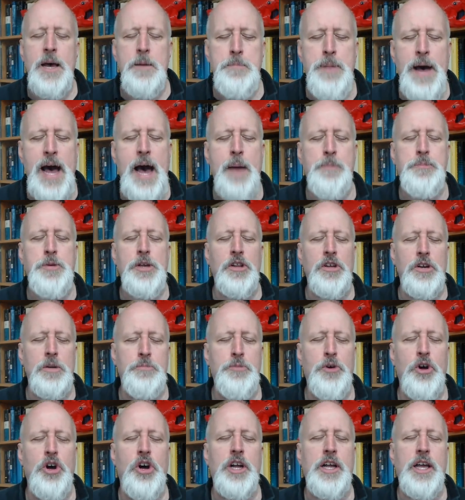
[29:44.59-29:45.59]
popular
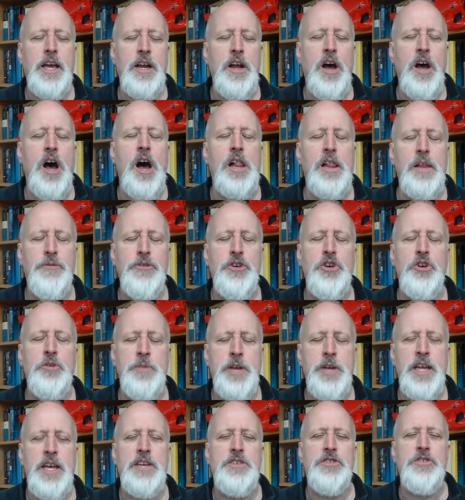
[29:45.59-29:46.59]
book in all of
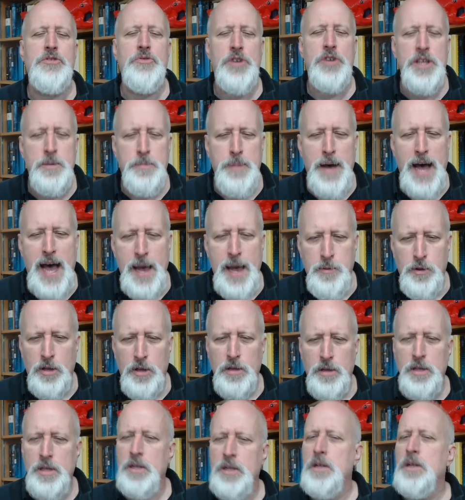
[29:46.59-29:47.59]
human history, the Bible.